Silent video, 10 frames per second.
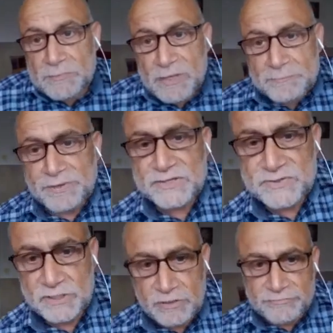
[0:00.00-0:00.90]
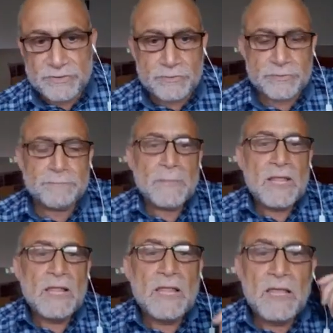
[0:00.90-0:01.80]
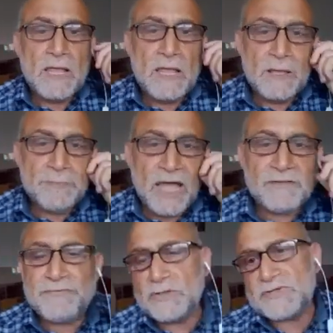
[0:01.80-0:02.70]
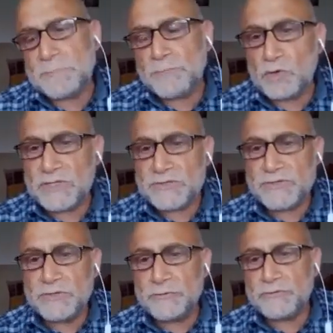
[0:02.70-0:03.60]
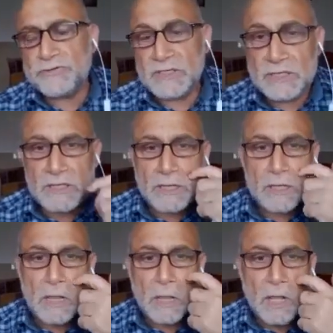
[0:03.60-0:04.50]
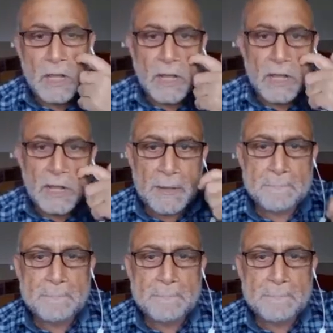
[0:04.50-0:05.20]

my personal view, I fully support a solution, I